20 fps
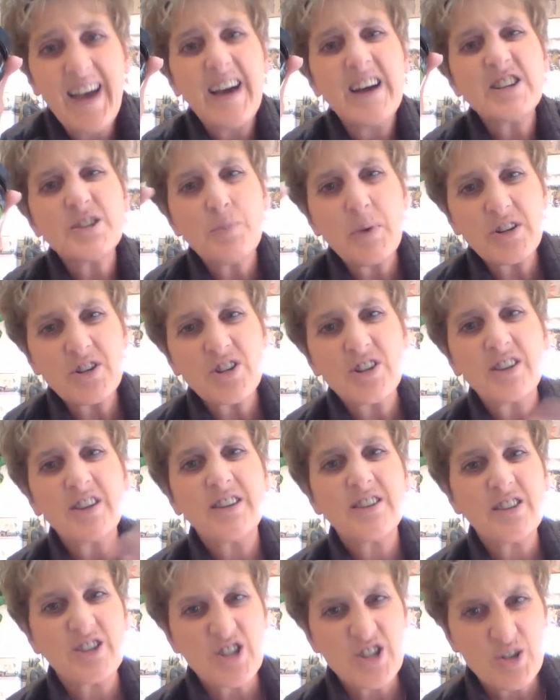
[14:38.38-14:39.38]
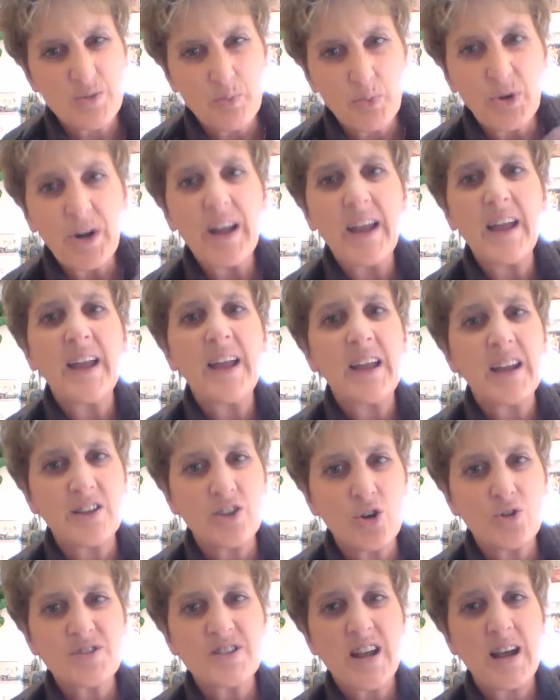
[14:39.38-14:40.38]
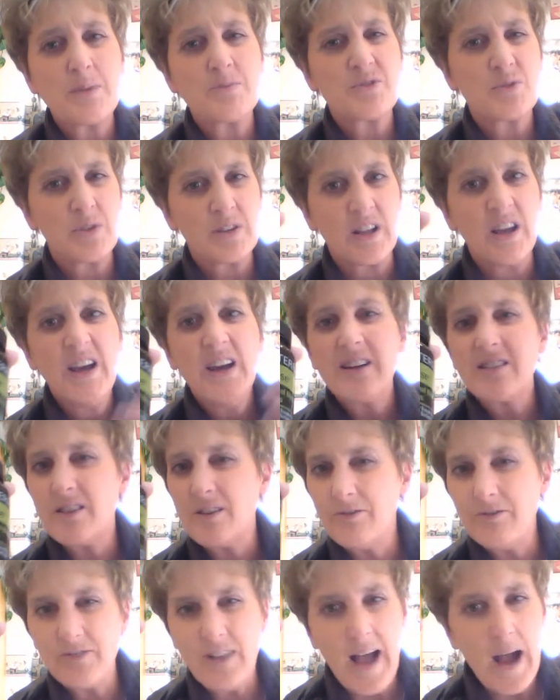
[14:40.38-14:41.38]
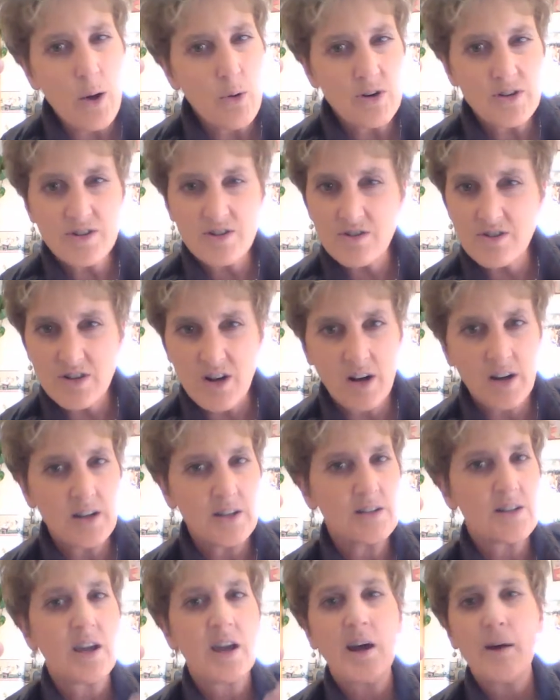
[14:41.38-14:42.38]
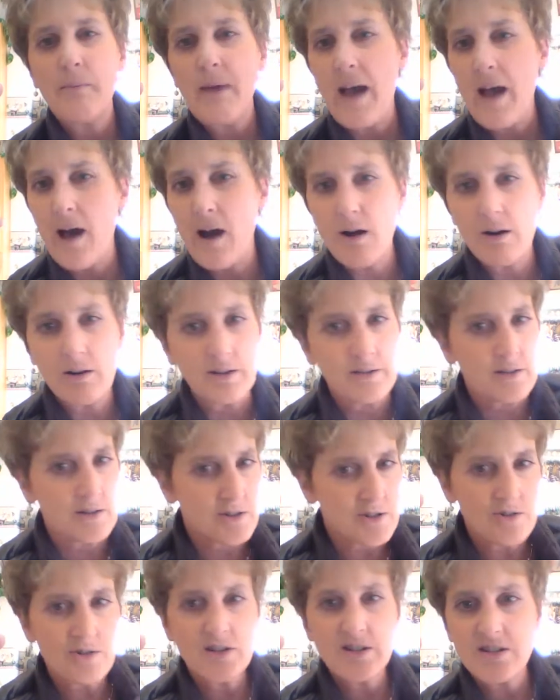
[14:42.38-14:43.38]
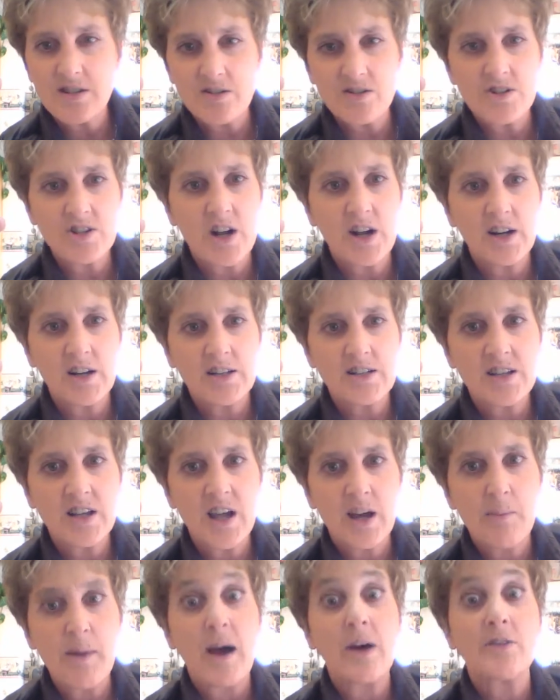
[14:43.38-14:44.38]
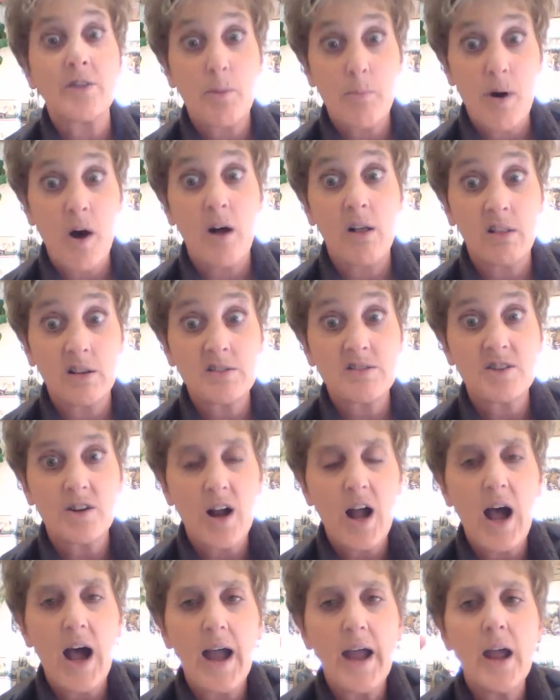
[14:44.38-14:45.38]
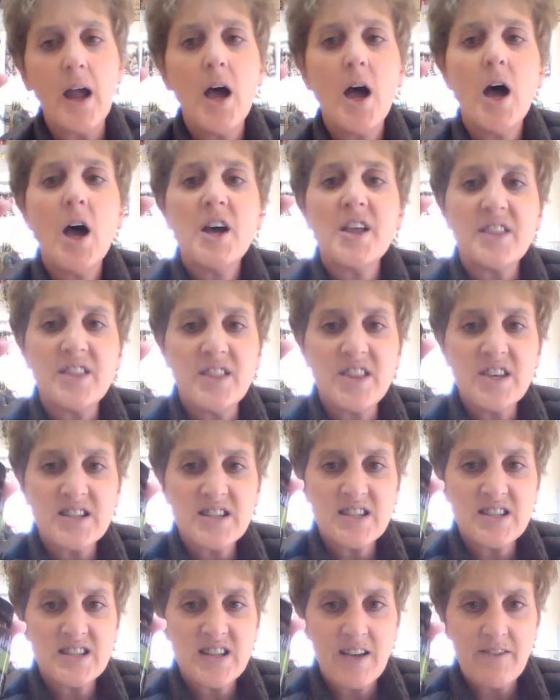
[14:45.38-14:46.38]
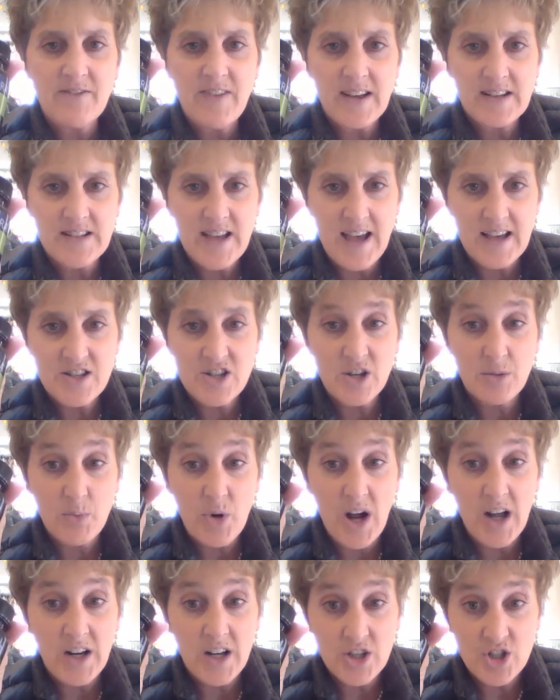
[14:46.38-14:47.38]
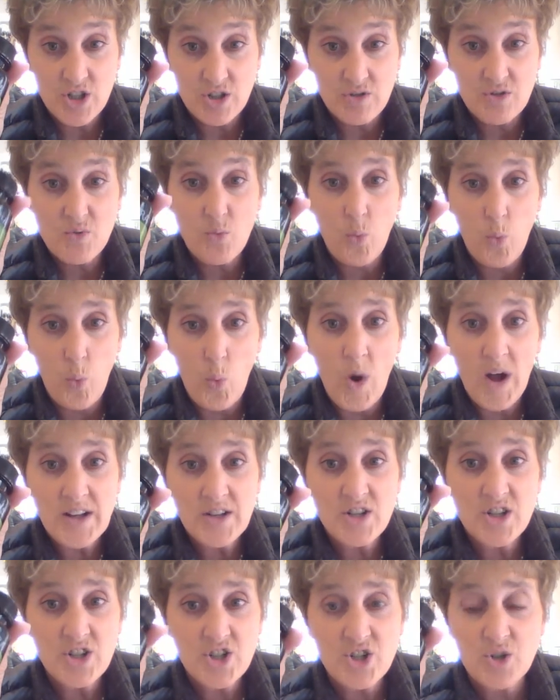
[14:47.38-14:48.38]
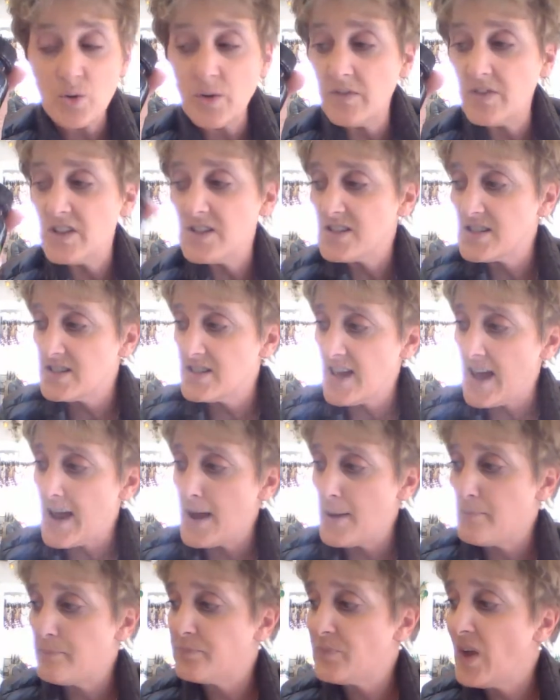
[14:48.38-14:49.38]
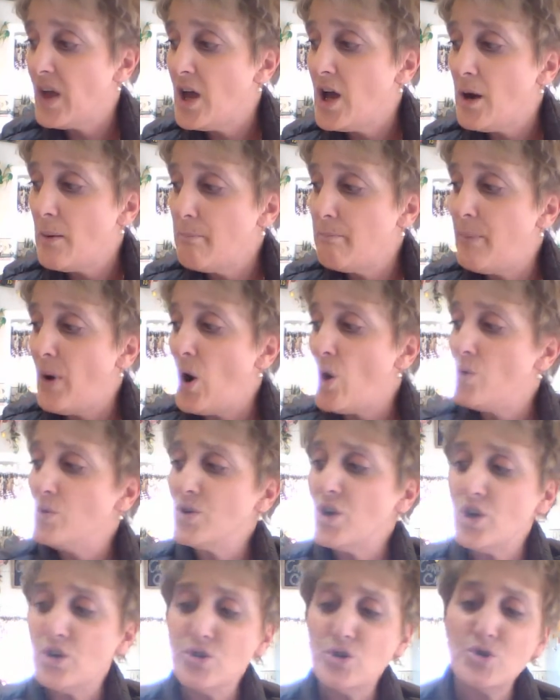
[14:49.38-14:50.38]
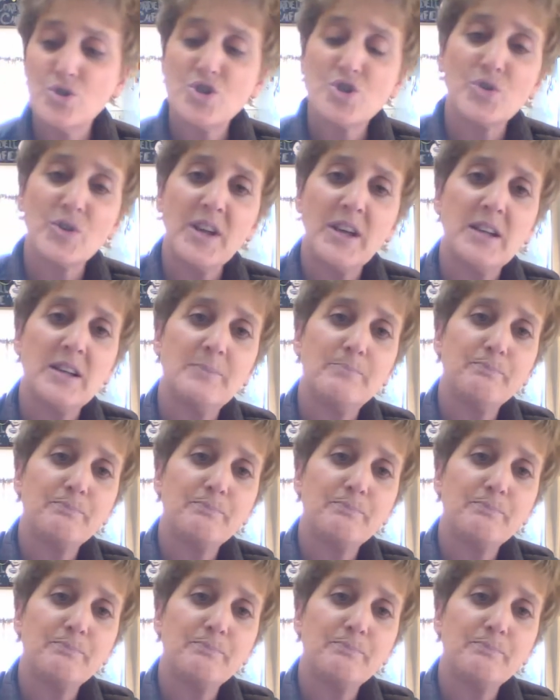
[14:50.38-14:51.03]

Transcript: especially in the spring and those times when the flowers are starting to come out and the trees are starting to come out and the pollens are high. This is a fantastic product. Use 1 to 2 of these a day. Bone Nutrient.